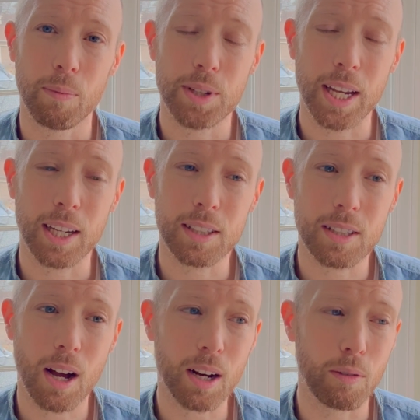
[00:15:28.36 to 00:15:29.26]
taking
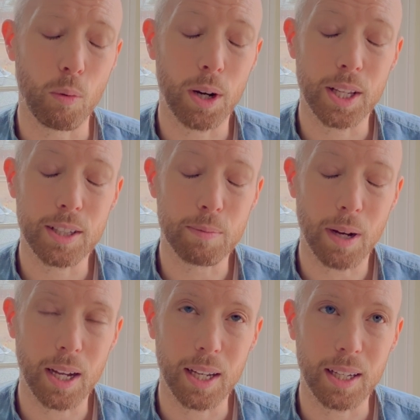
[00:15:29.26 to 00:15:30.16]
stock of what is
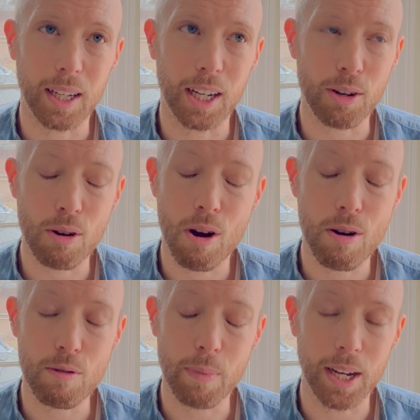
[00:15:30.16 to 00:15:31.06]
my inner
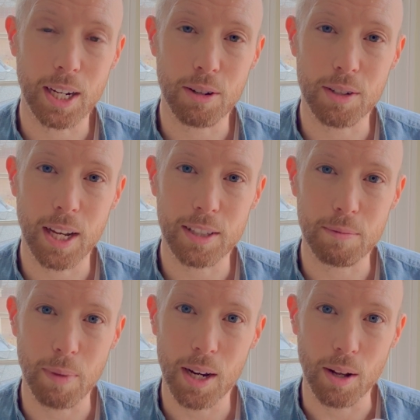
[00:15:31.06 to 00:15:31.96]
home, my inner nest
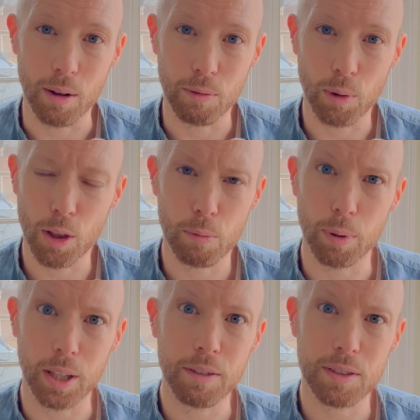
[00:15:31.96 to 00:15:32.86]
made of, what are the
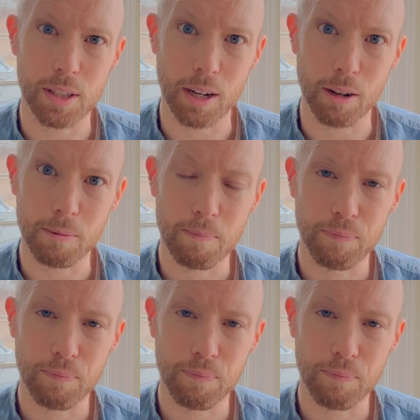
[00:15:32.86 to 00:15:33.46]
beliefs there,